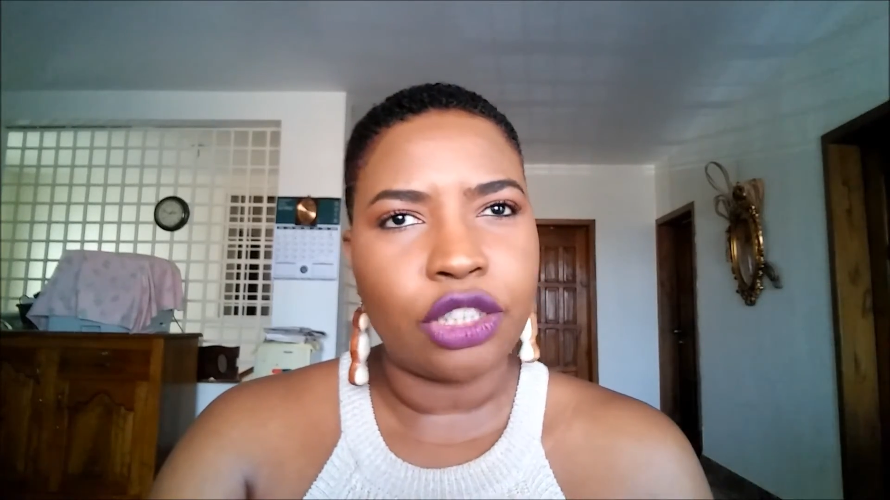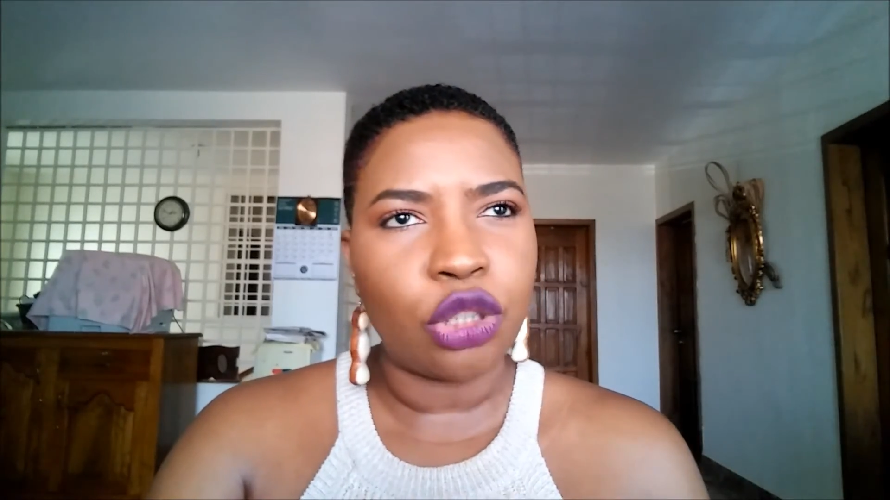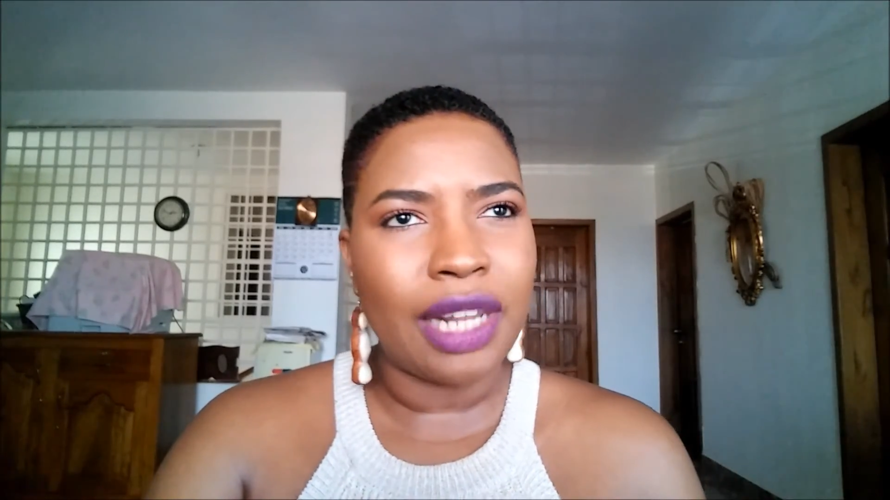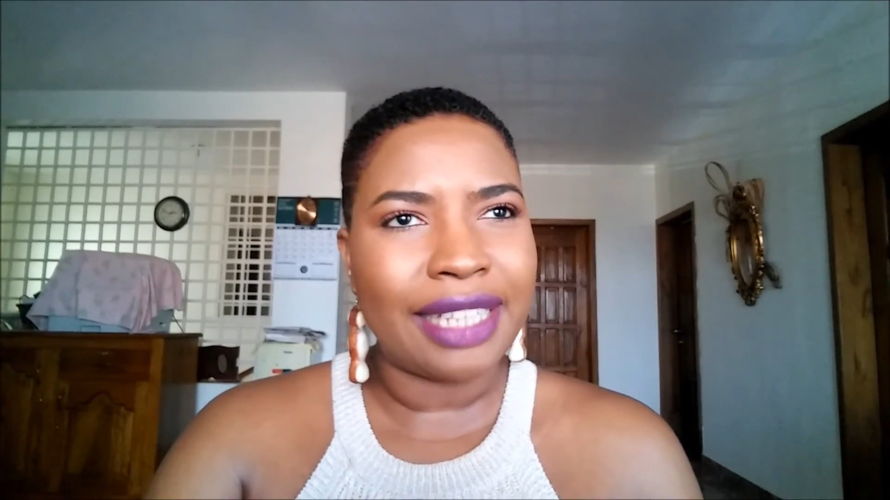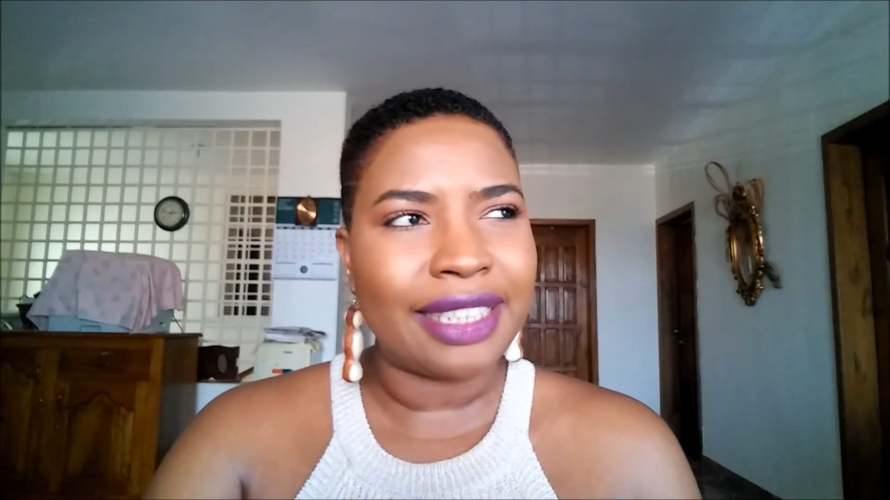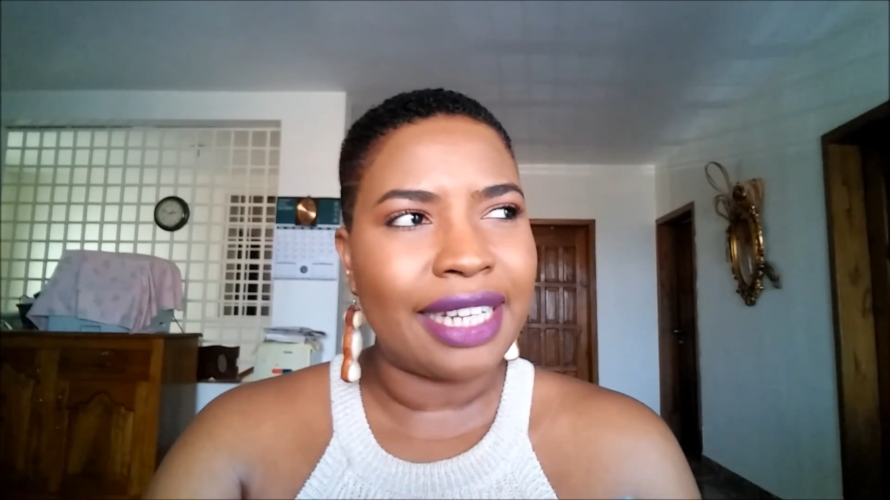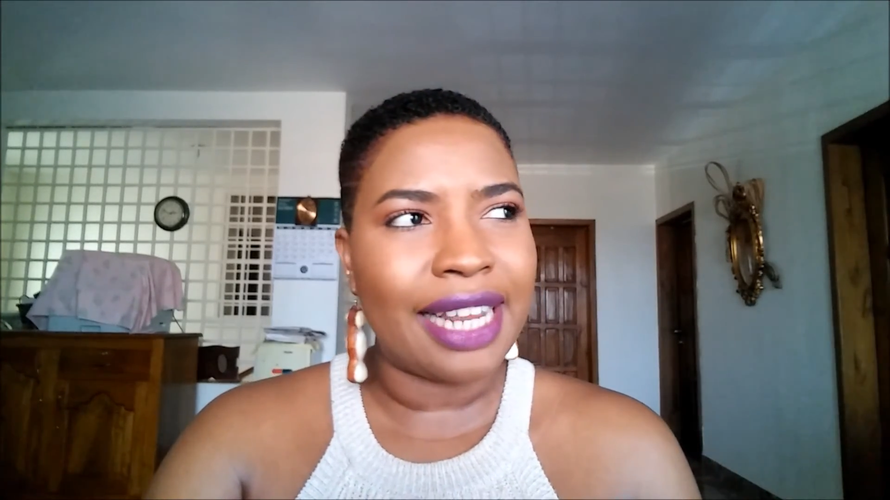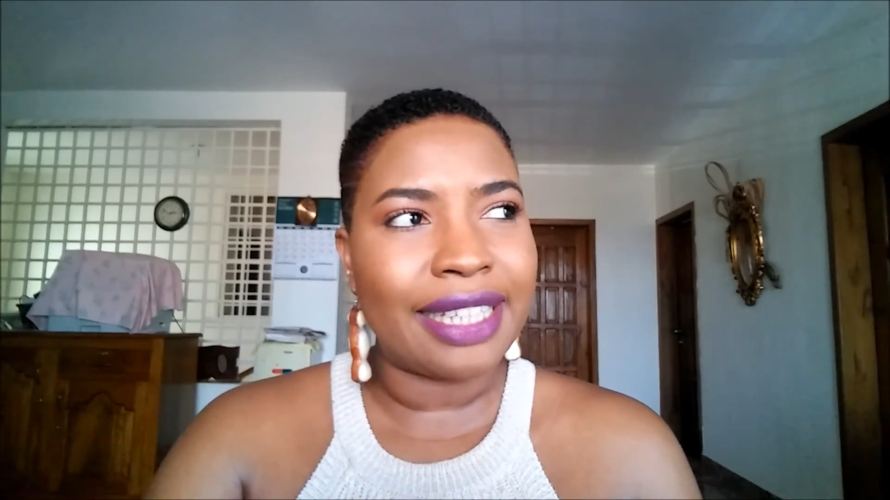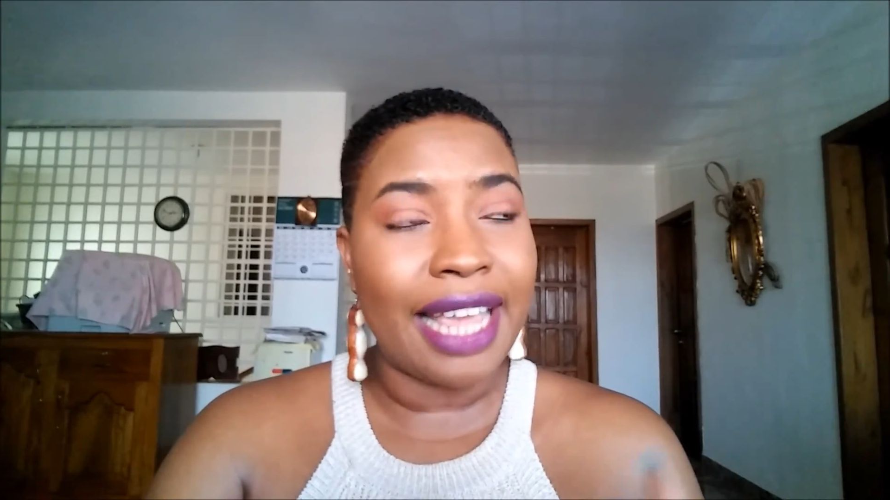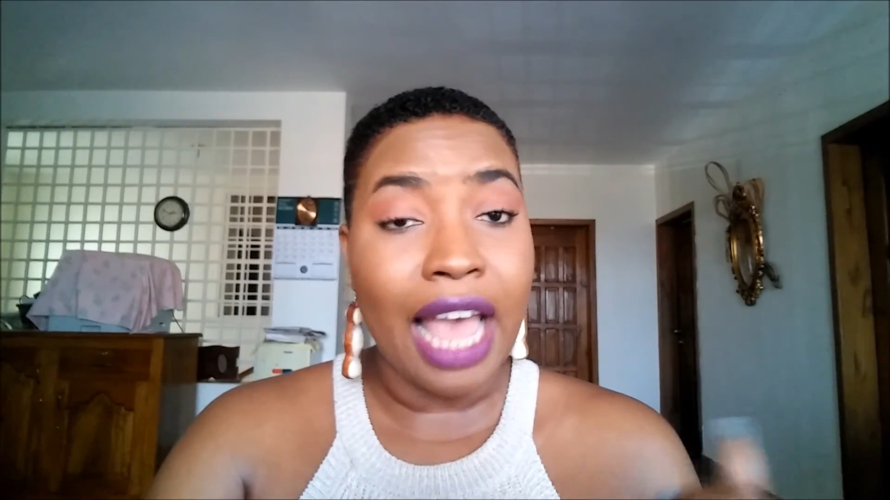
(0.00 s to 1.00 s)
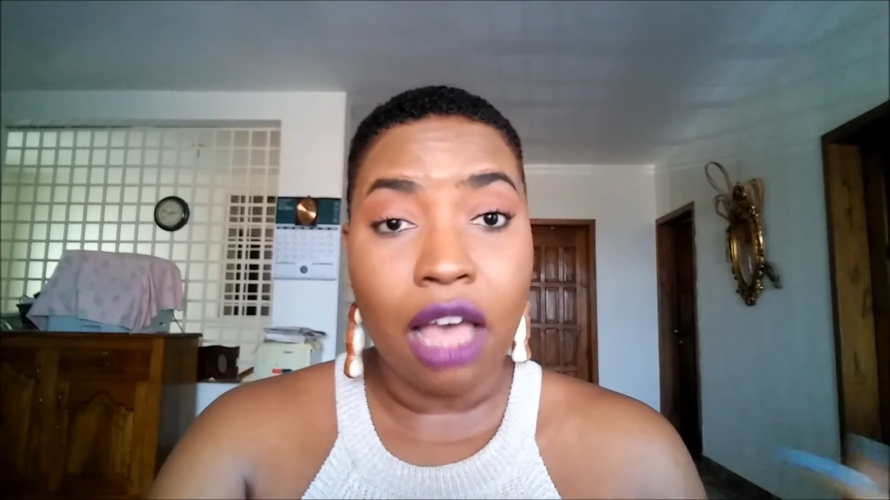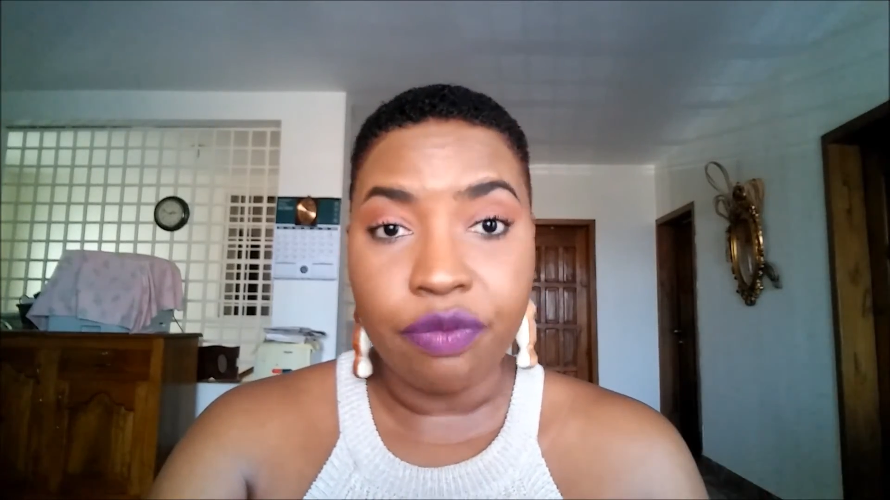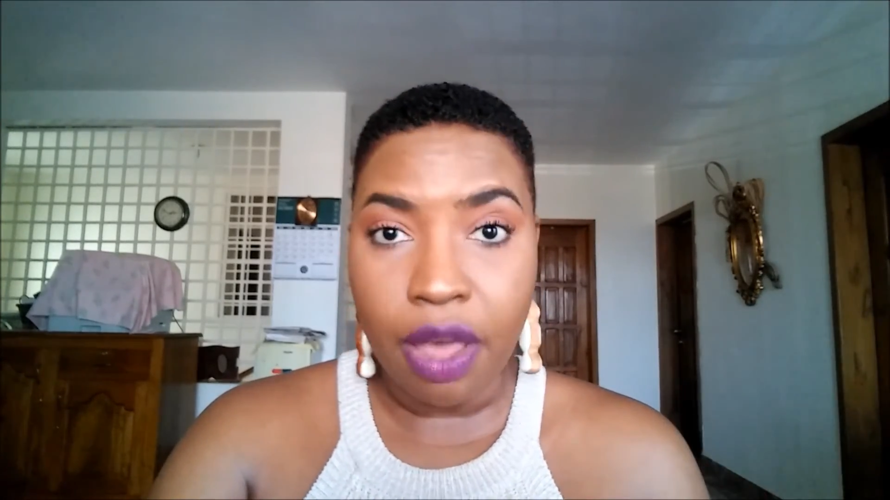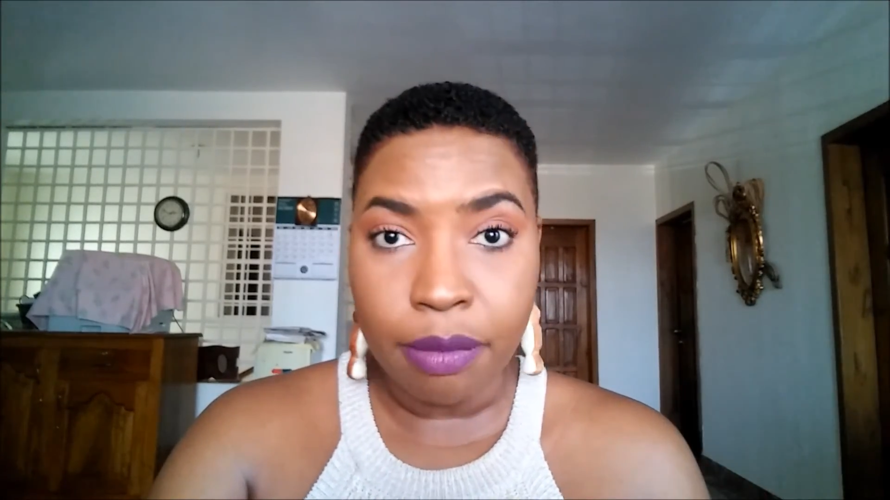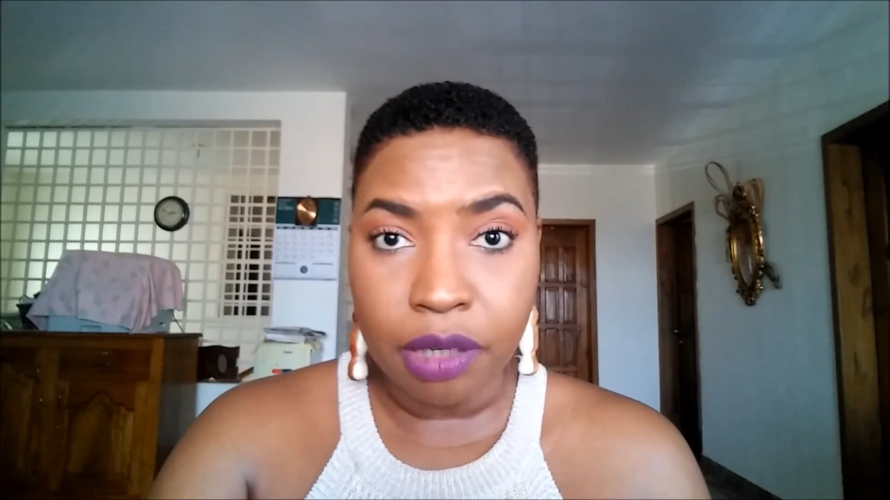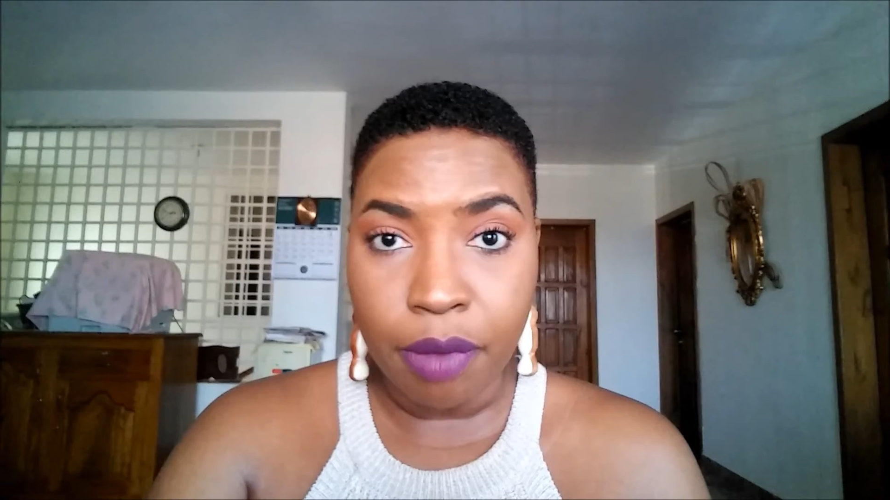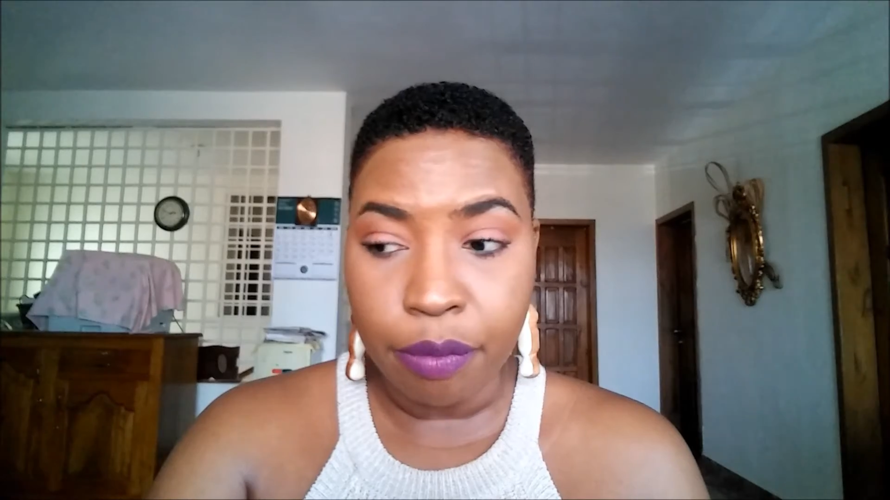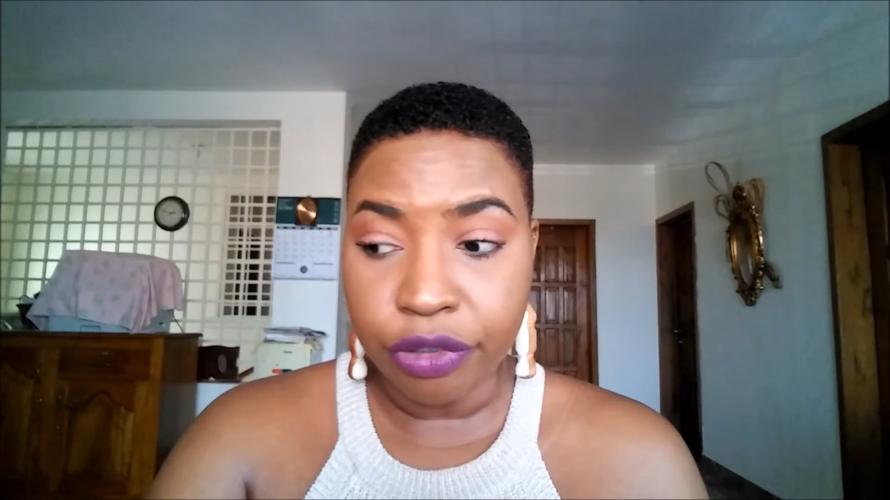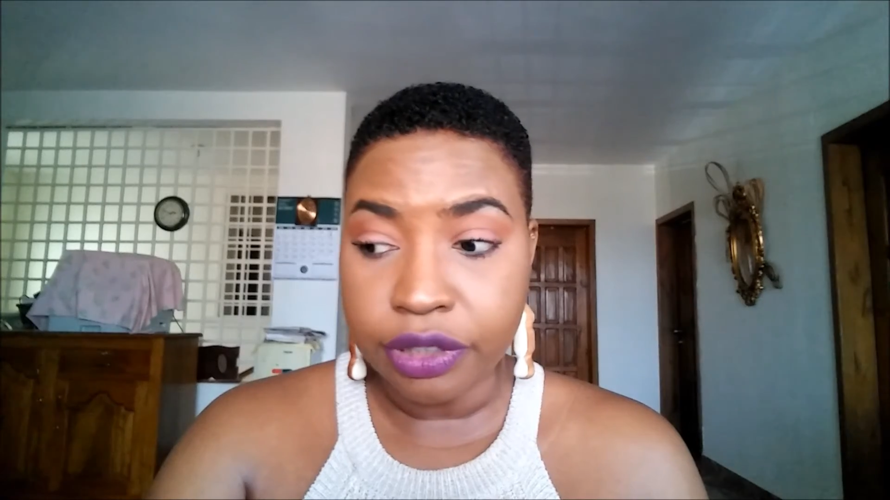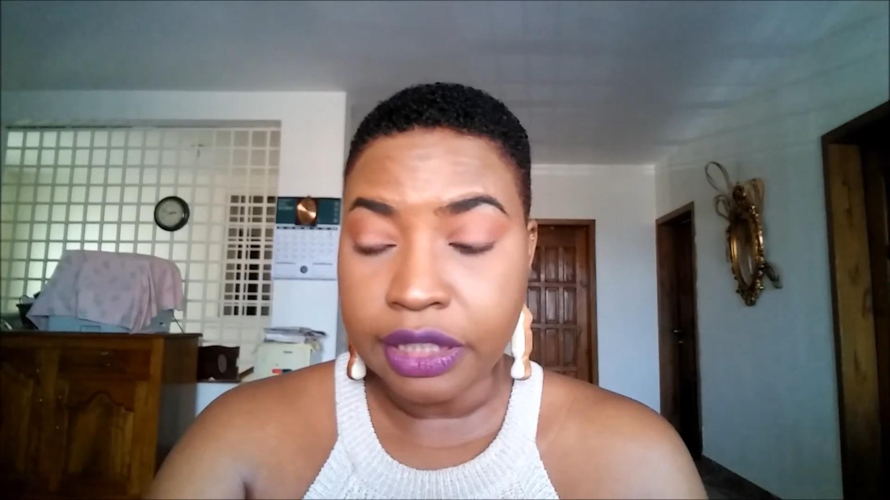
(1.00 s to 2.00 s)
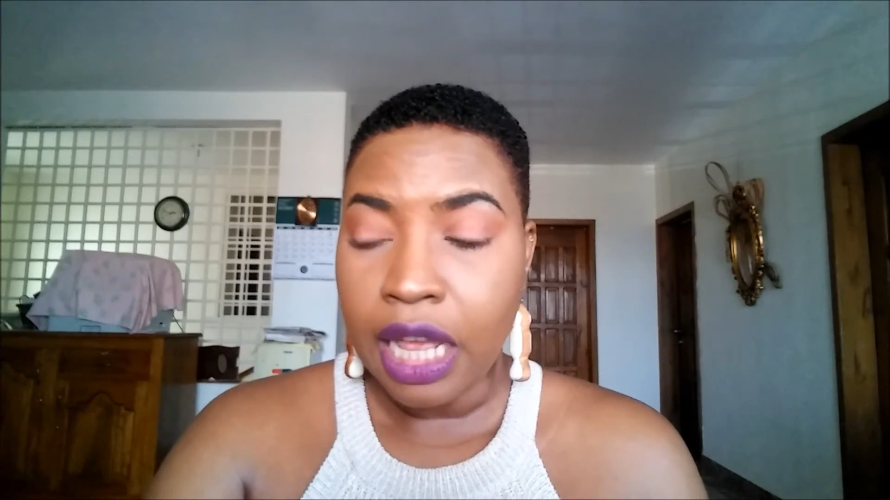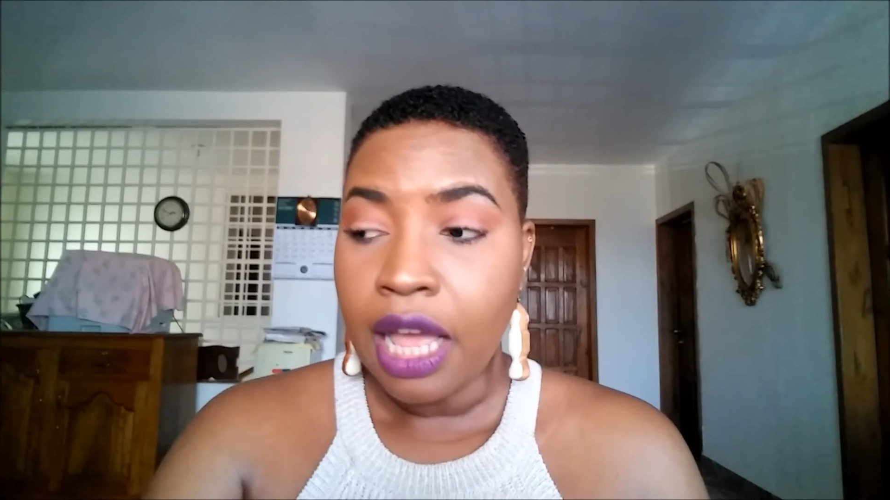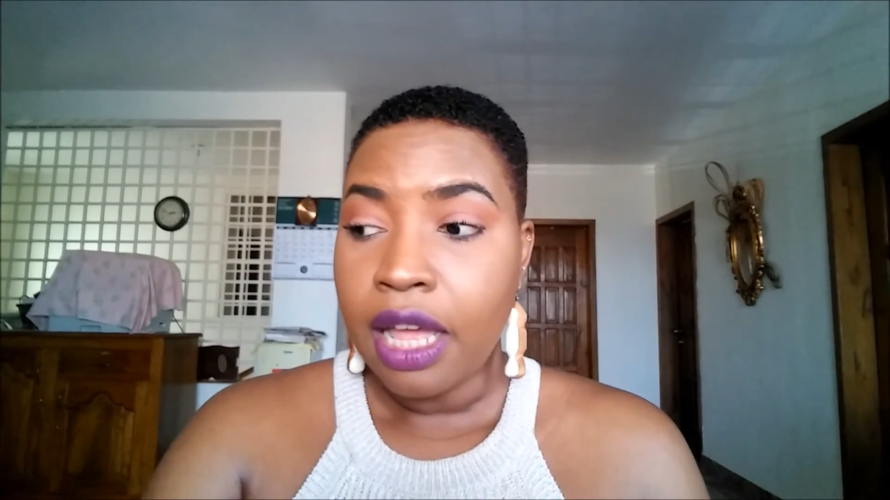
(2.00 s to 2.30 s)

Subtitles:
So let's say that they have family members,